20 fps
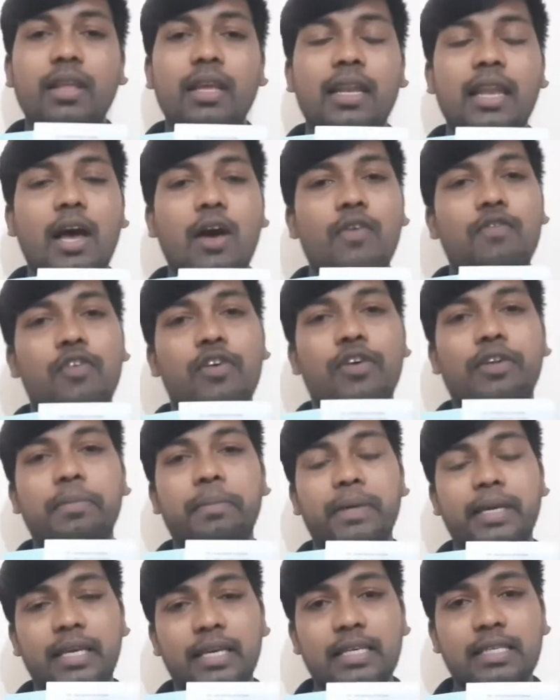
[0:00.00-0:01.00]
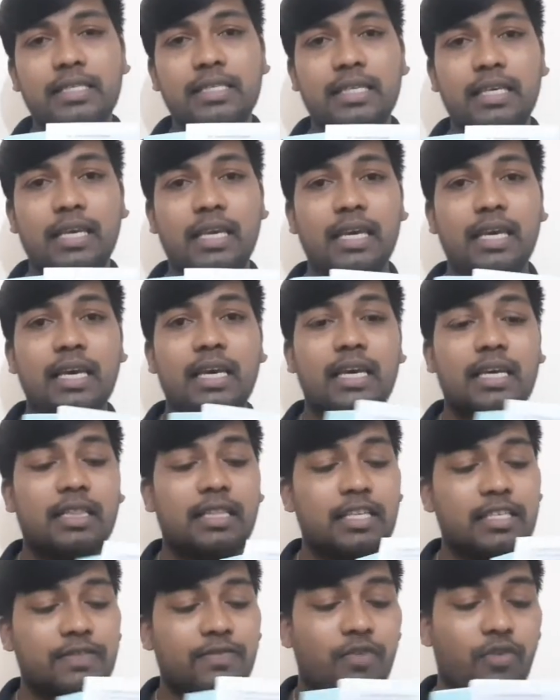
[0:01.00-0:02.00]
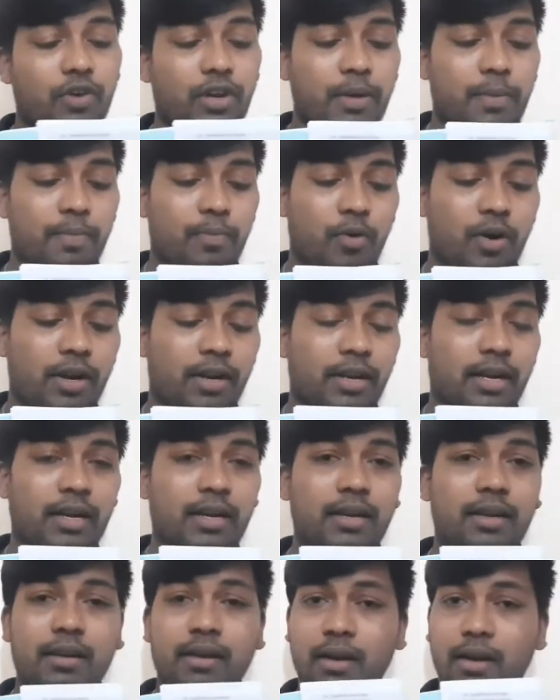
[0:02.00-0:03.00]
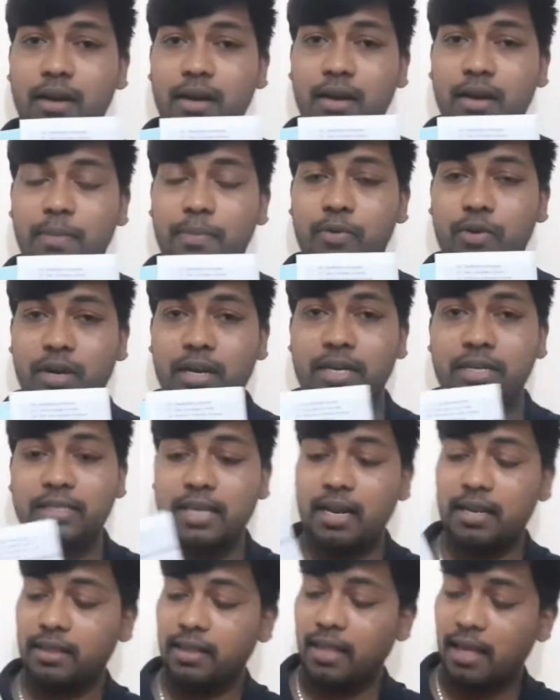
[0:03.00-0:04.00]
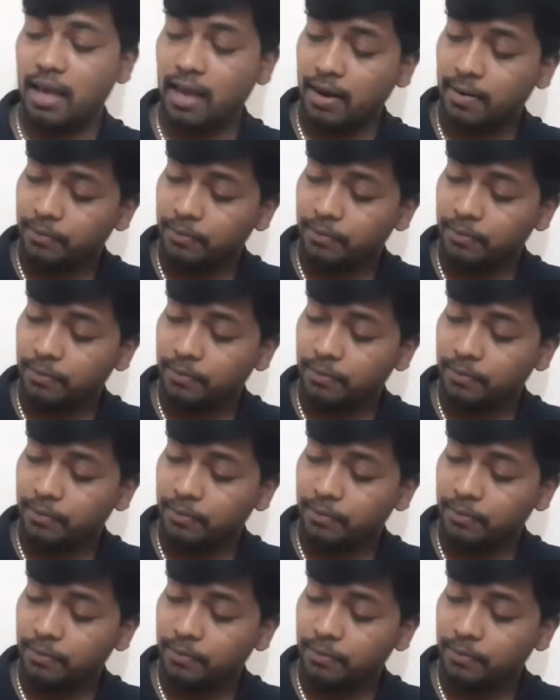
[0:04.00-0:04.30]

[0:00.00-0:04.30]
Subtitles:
Now for BSc, these four important products are there.